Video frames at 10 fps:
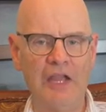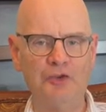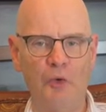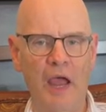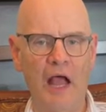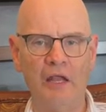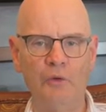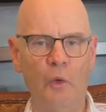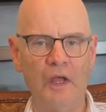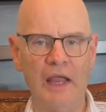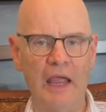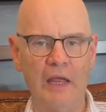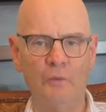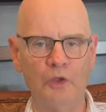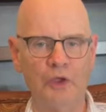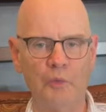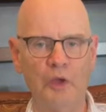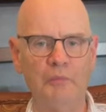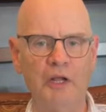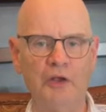trowel in one hand where they're
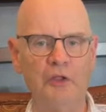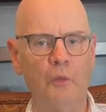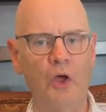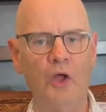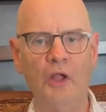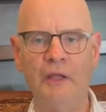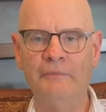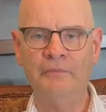rebuilding the wall,